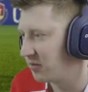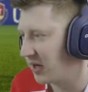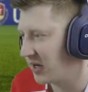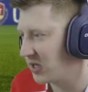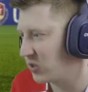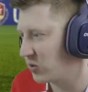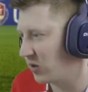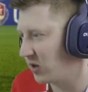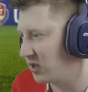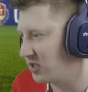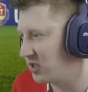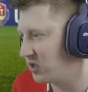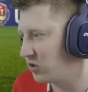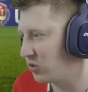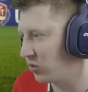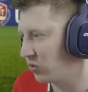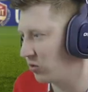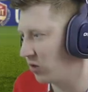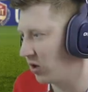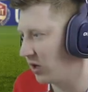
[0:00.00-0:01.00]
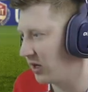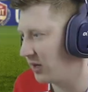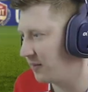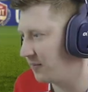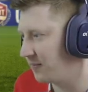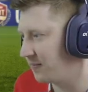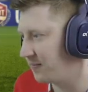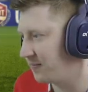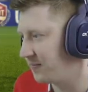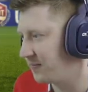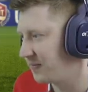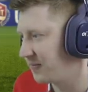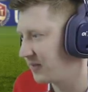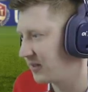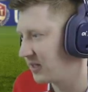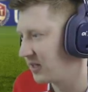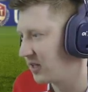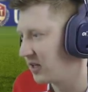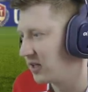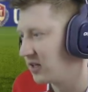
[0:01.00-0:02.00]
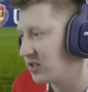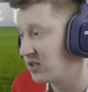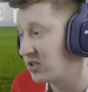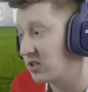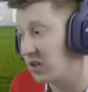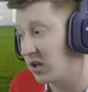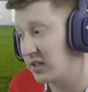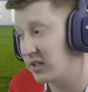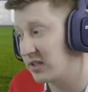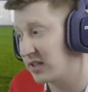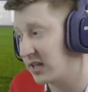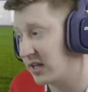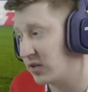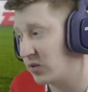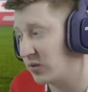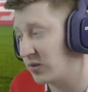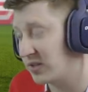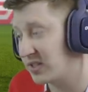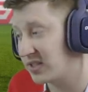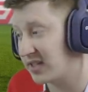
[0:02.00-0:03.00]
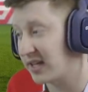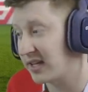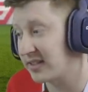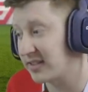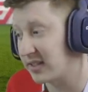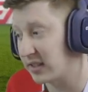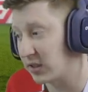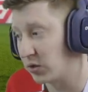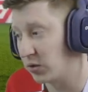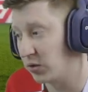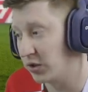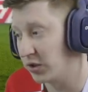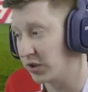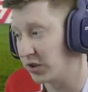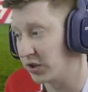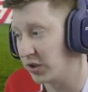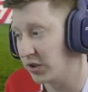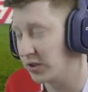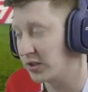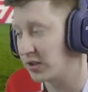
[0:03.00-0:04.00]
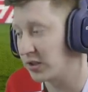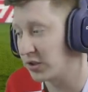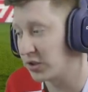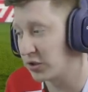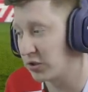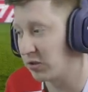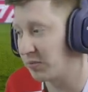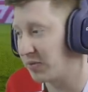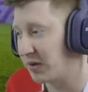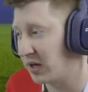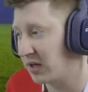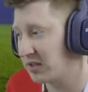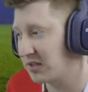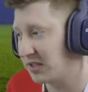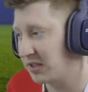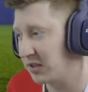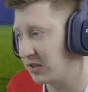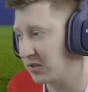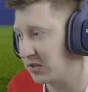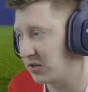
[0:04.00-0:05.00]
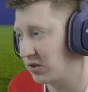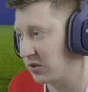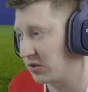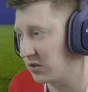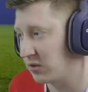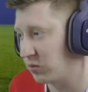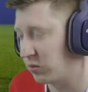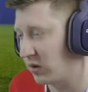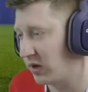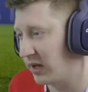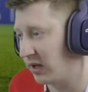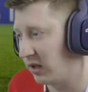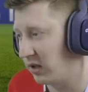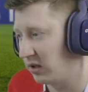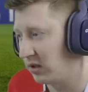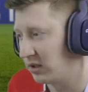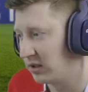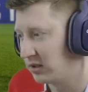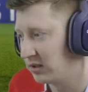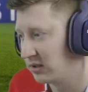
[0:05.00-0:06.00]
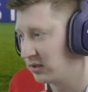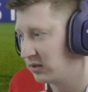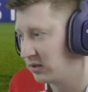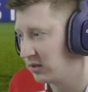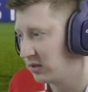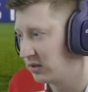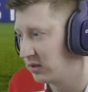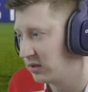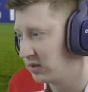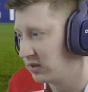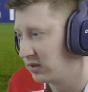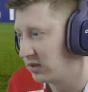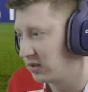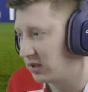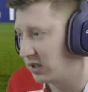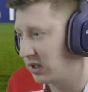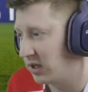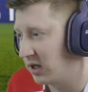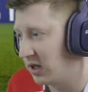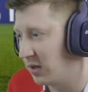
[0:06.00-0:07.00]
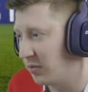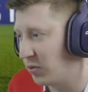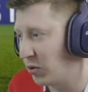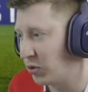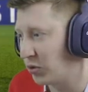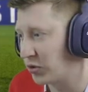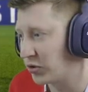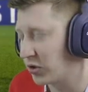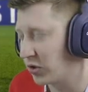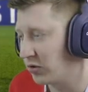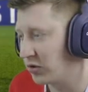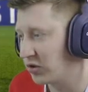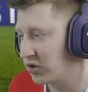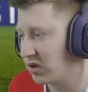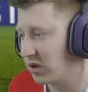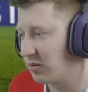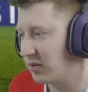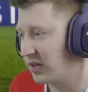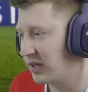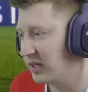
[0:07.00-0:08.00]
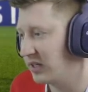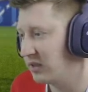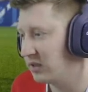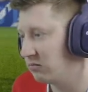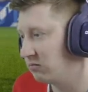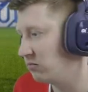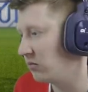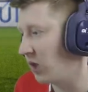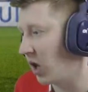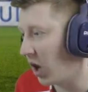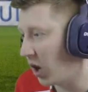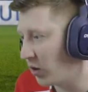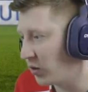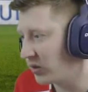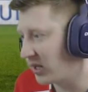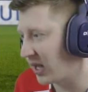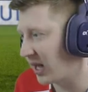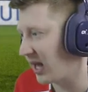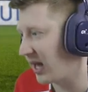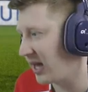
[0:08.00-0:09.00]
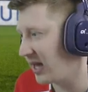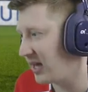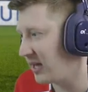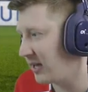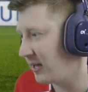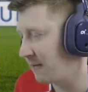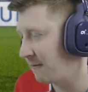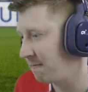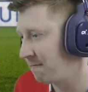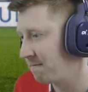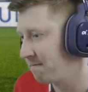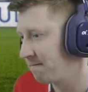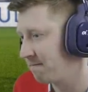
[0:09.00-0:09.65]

Pace-wise he's alright. Slide tackle and stand tackle look good. Short passing looks good as well. Uh, ball control and dribbling, okay.